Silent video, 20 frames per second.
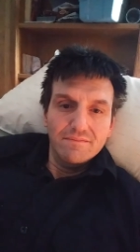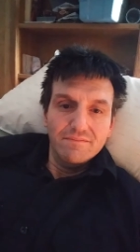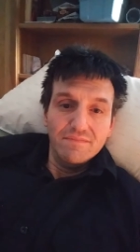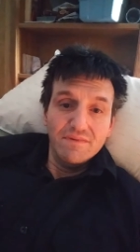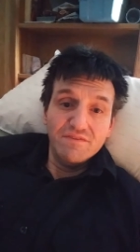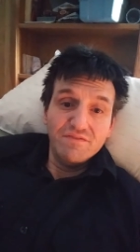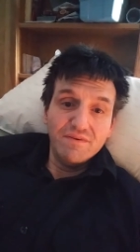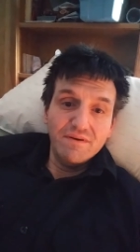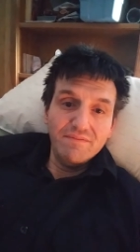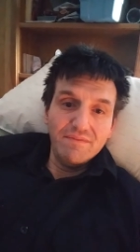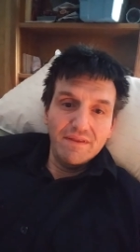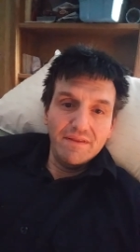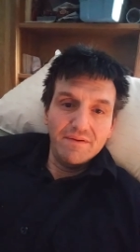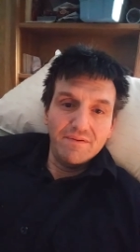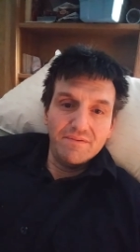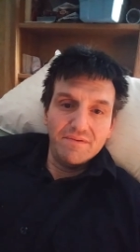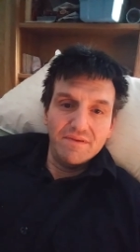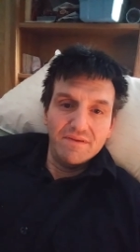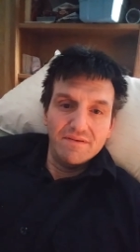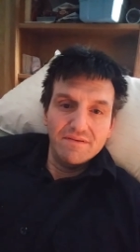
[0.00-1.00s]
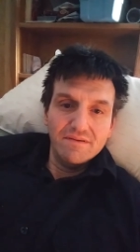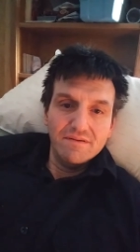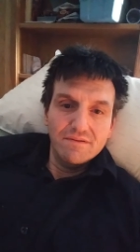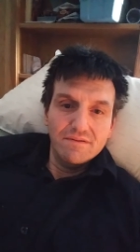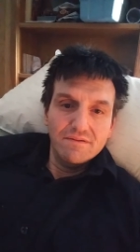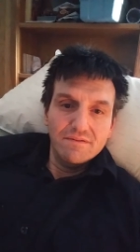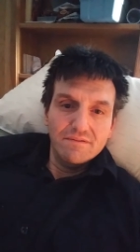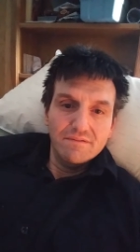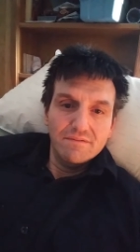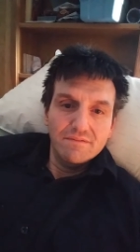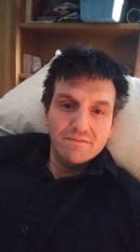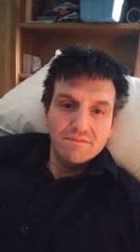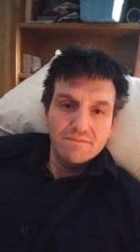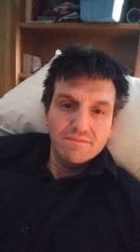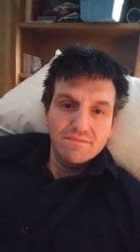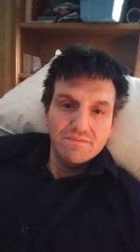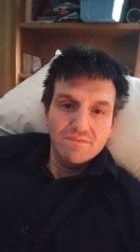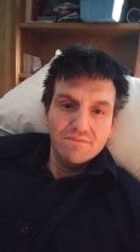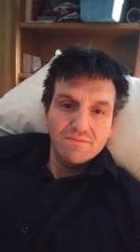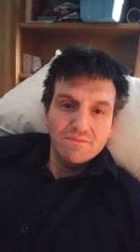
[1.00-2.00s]
Be free, my little ones.
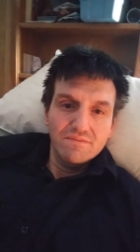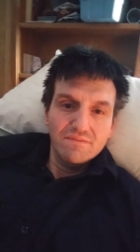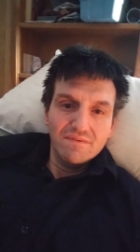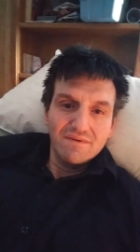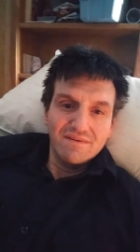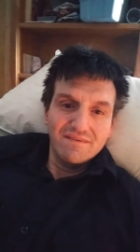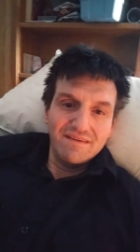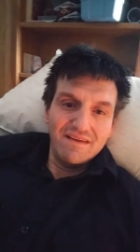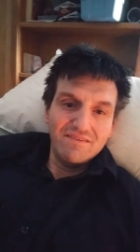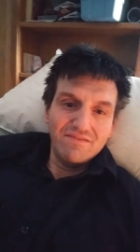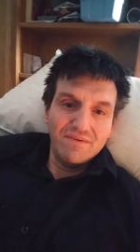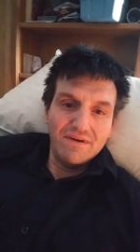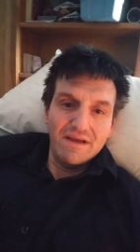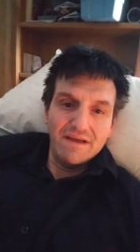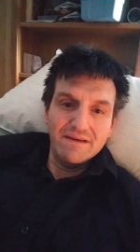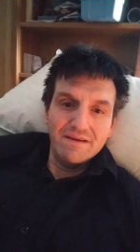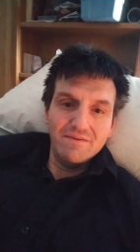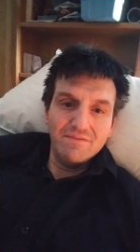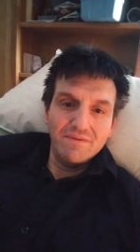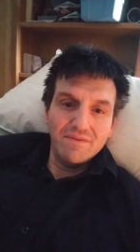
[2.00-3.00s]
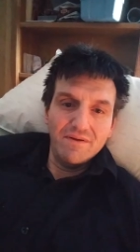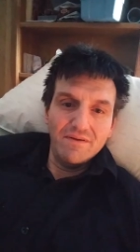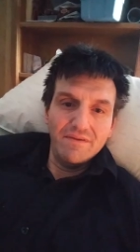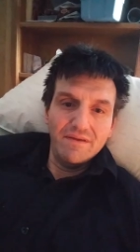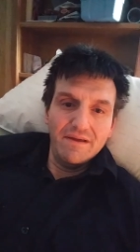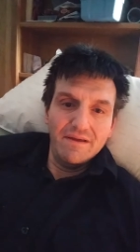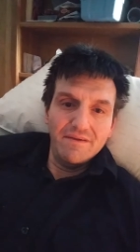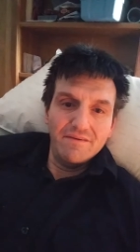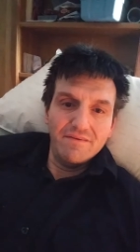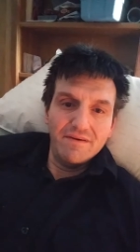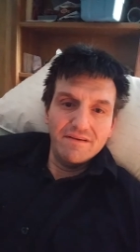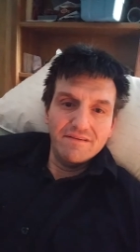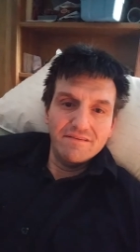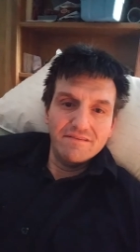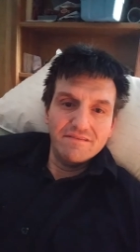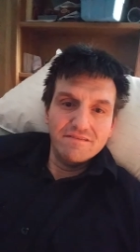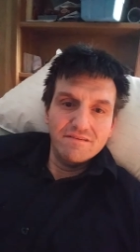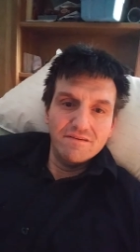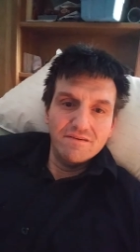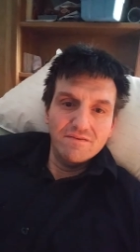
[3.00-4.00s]
Because that's what I did with all the other
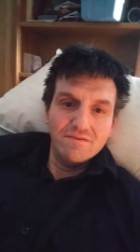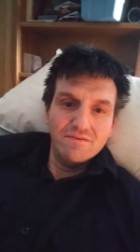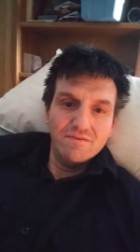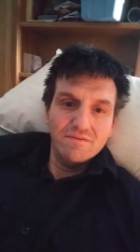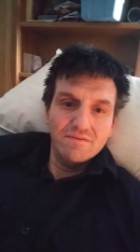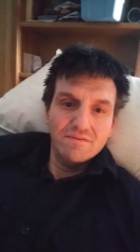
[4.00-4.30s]
races, too.